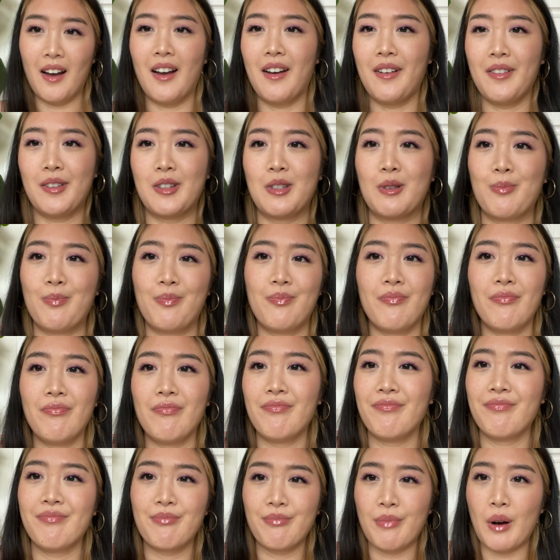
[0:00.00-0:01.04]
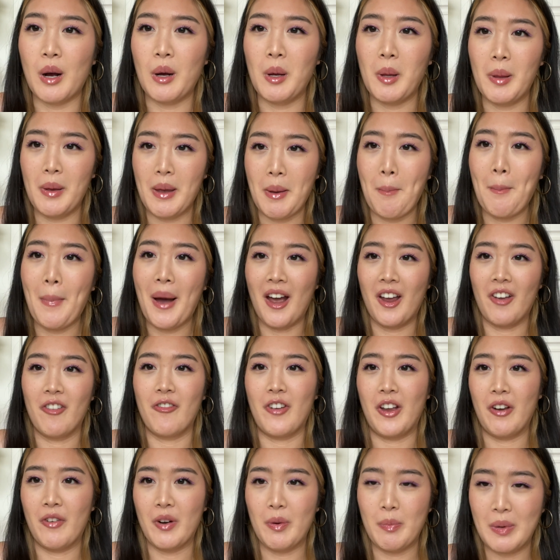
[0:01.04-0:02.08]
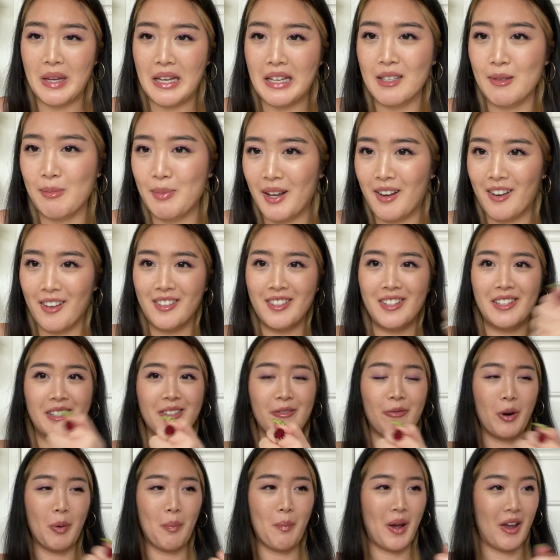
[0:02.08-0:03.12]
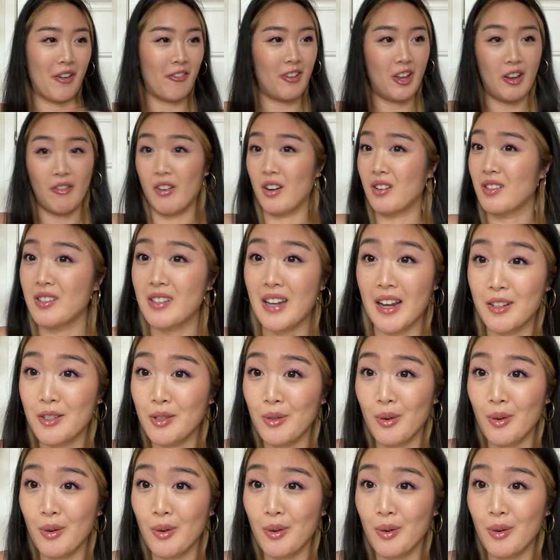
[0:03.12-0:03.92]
it's probably my favorite piece because it's from my favorite tattoo